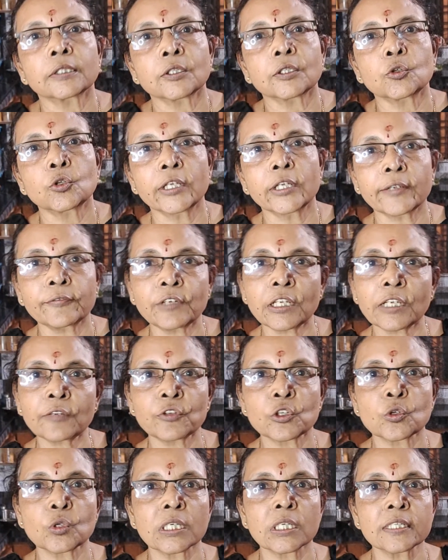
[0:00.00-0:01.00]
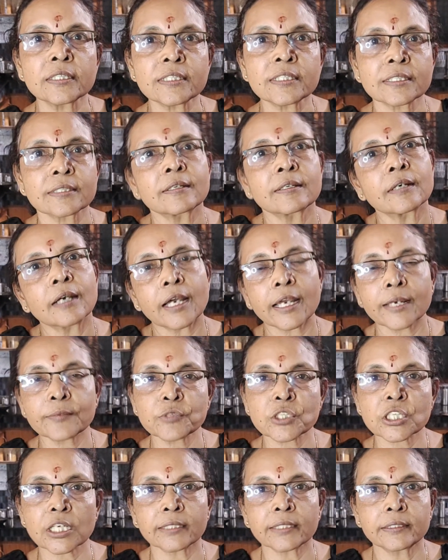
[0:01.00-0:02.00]
Good evening, viewers.
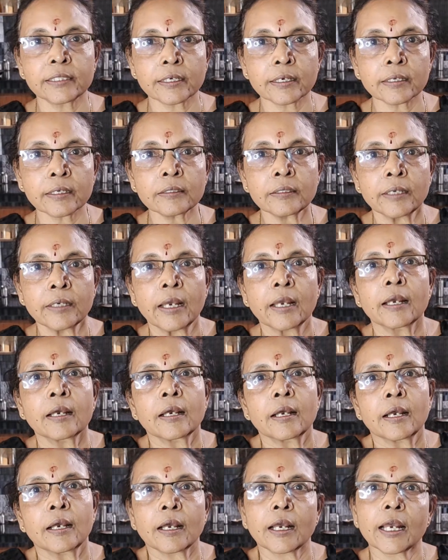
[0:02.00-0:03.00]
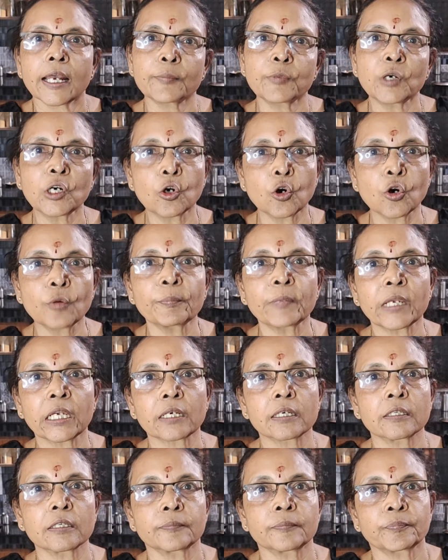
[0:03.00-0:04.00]
I'm Chandra. I'm a
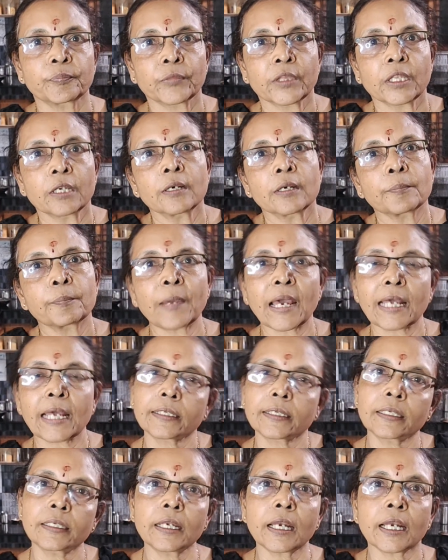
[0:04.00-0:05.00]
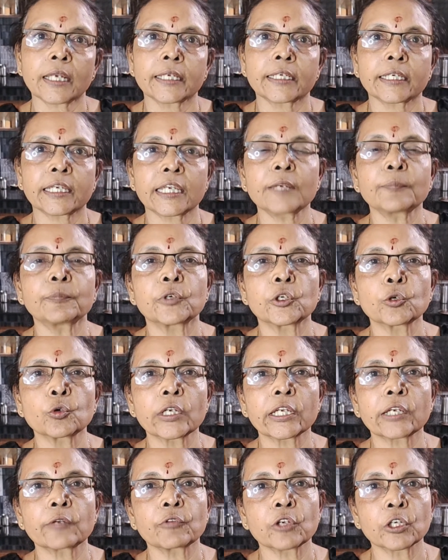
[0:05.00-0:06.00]
homemaker. Parallelly, I keep
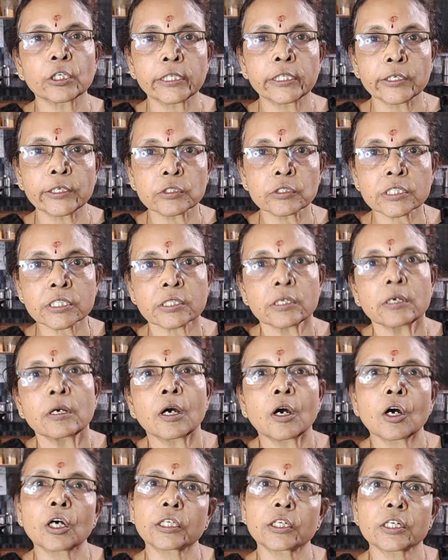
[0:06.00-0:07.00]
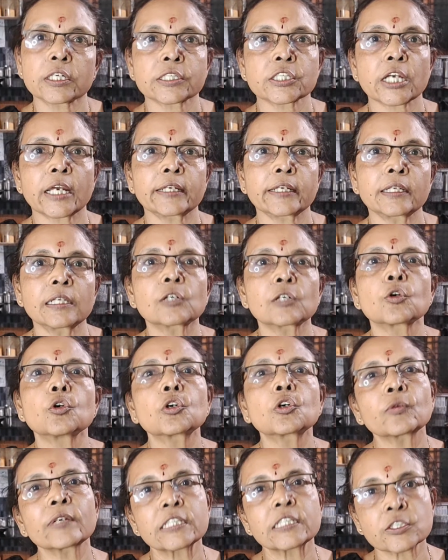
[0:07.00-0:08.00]
doing videos on our channel
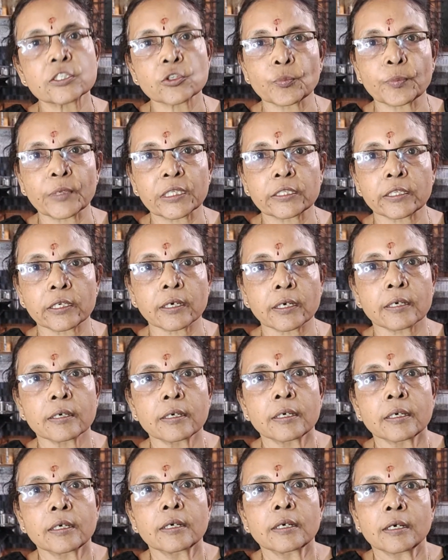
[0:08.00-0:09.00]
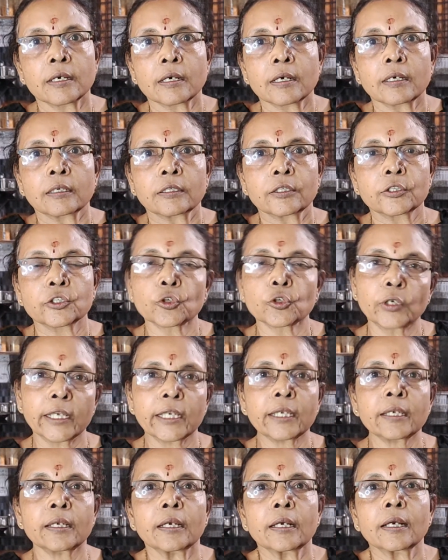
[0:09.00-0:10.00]
Cook with Supatya.
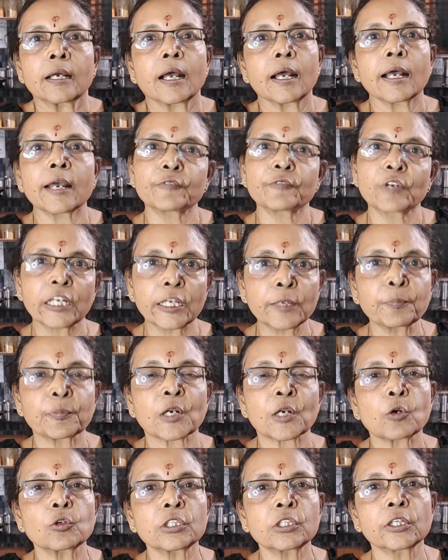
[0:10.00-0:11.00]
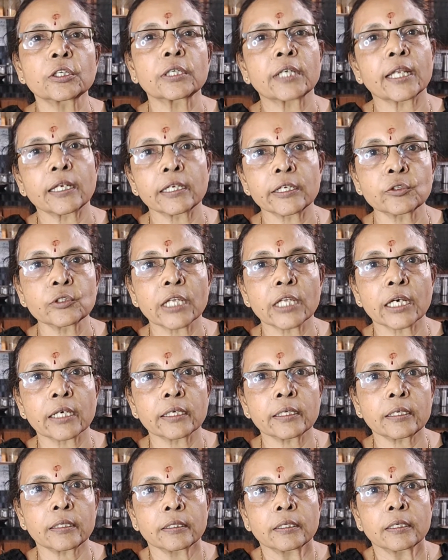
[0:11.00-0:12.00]
Today, I'm very proud to tell you
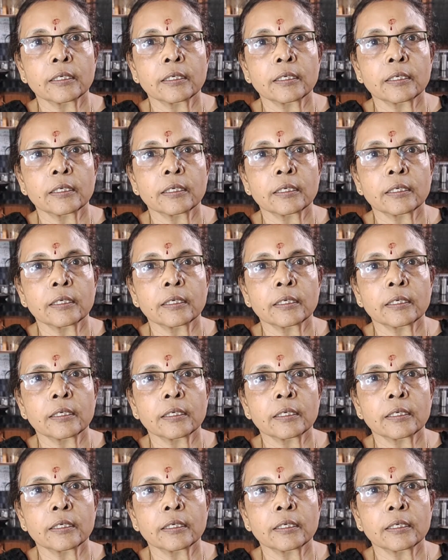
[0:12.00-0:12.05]
that